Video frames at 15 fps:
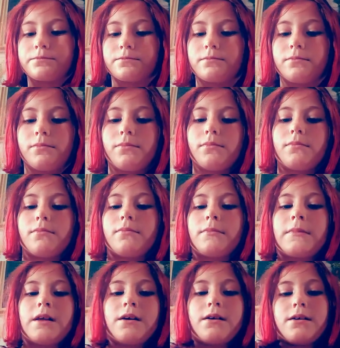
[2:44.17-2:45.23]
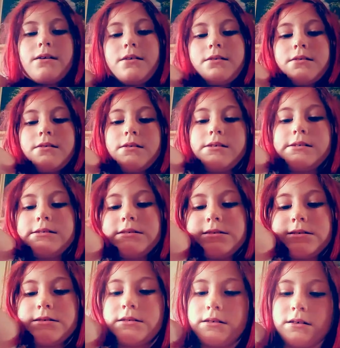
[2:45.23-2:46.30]

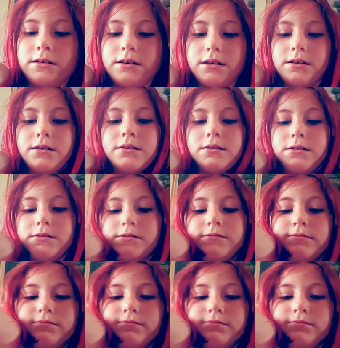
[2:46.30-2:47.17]
[no speech]